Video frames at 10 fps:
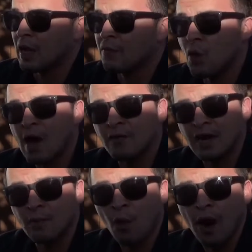If you have
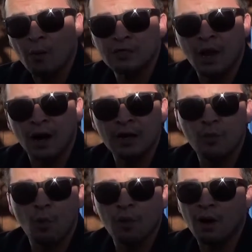an MOI, we're talking
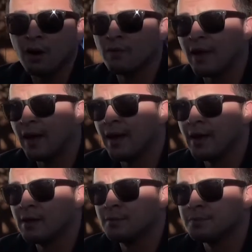more of
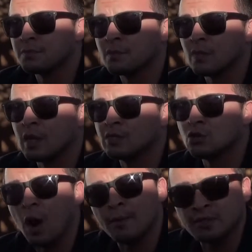a
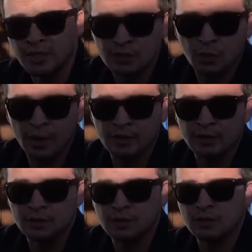trauma
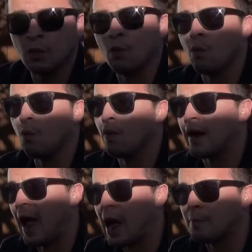situation. So what
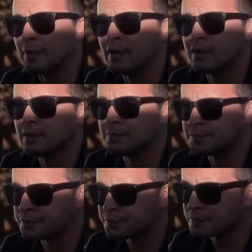happened?
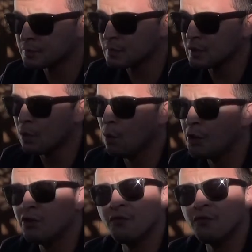What do you